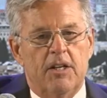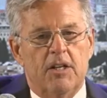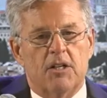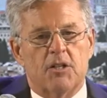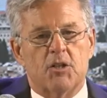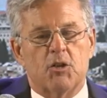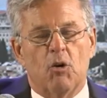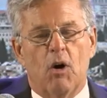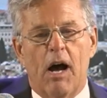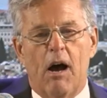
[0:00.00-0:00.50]

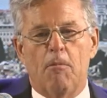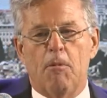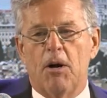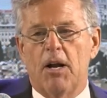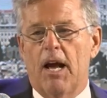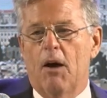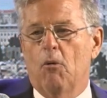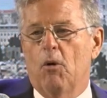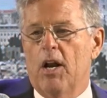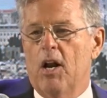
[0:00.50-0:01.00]
So Albert
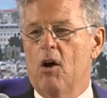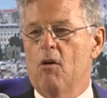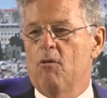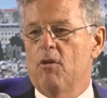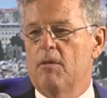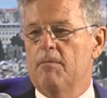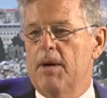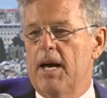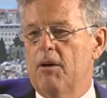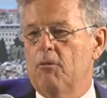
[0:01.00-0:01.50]
and I went
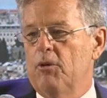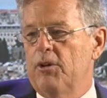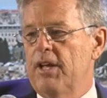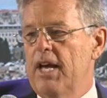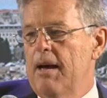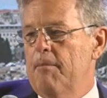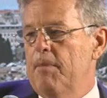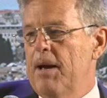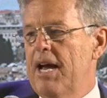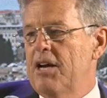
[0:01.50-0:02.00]
over and met with
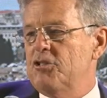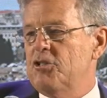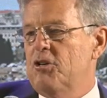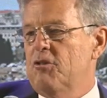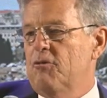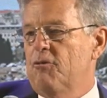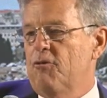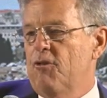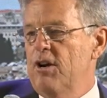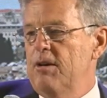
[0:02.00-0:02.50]

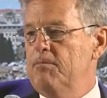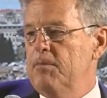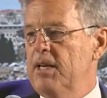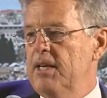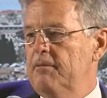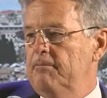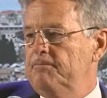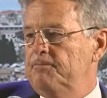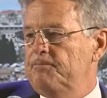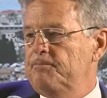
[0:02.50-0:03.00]
Ambassador
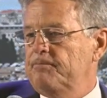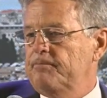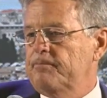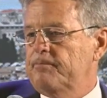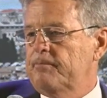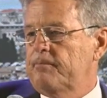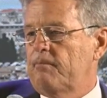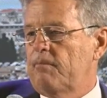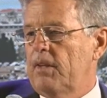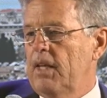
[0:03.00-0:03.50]
Friedman,
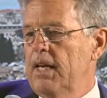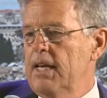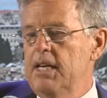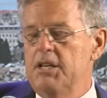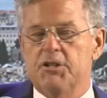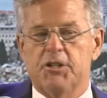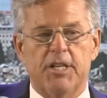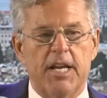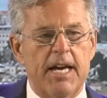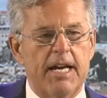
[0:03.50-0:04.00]
and he
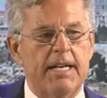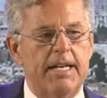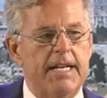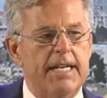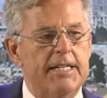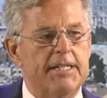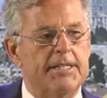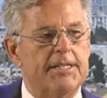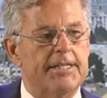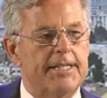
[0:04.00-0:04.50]
said
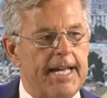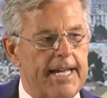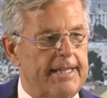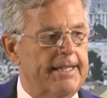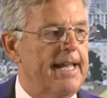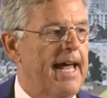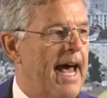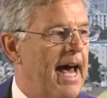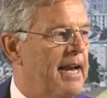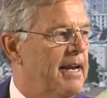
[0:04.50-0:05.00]

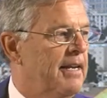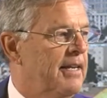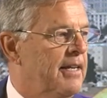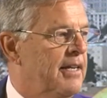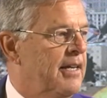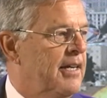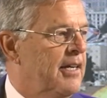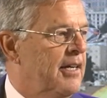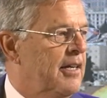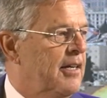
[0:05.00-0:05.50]
that
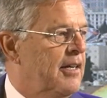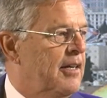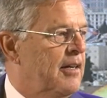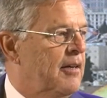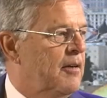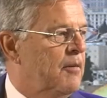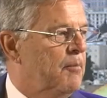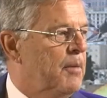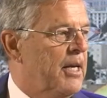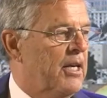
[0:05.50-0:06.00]

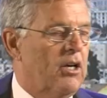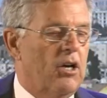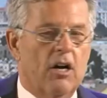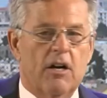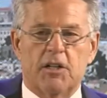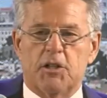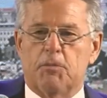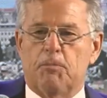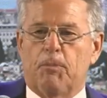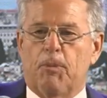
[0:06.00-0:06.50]

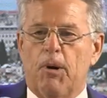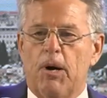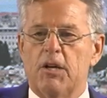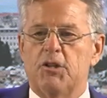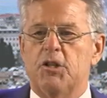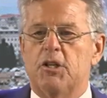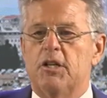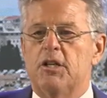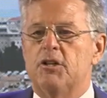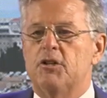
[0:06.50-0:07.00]
because
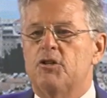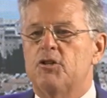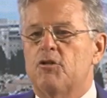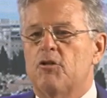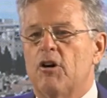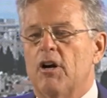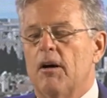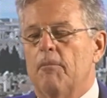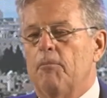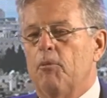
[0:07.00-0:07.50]
President
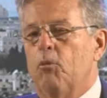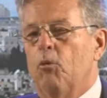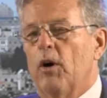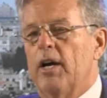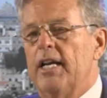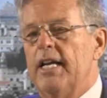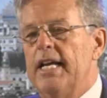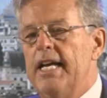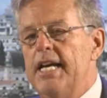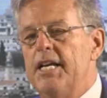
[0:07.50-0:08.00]
Trump,
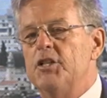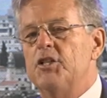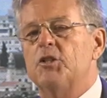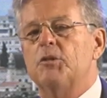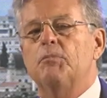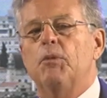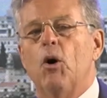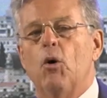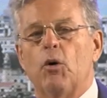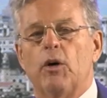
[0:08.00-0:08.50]
when he
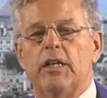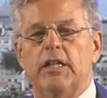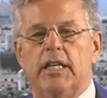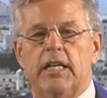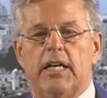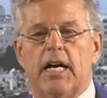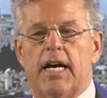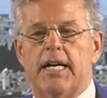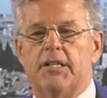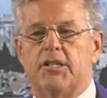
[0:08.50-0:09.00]
spoke in the
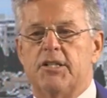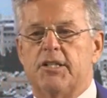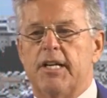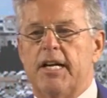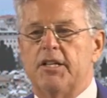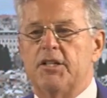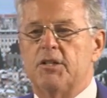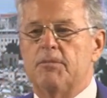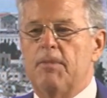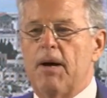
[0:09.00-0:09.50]
United
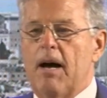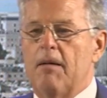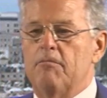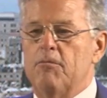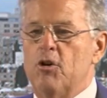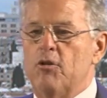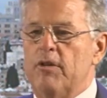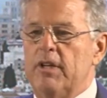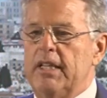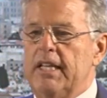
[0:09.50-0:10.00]
States about
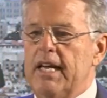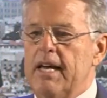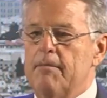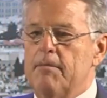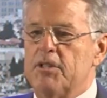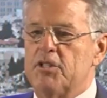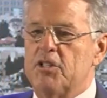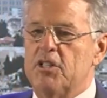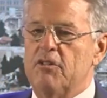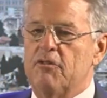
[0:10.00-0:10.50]
moving the
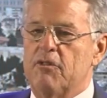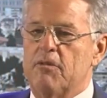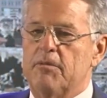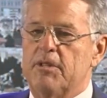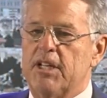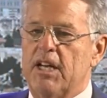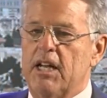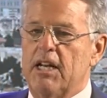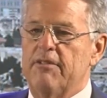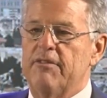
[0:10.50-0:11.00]
embassy from
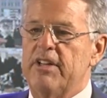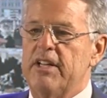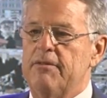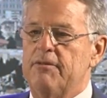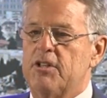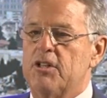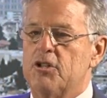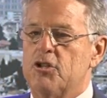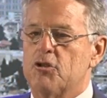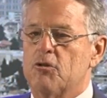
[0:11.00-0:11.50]
Tel Aviv
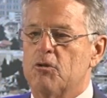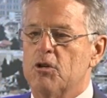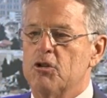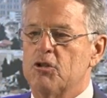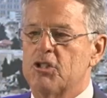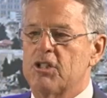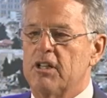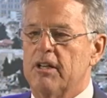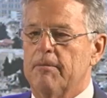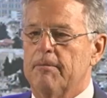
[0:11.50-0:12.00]
to
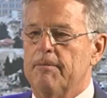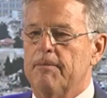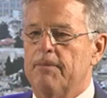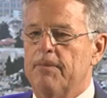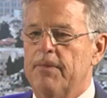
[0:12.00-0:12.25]
Jerusalem,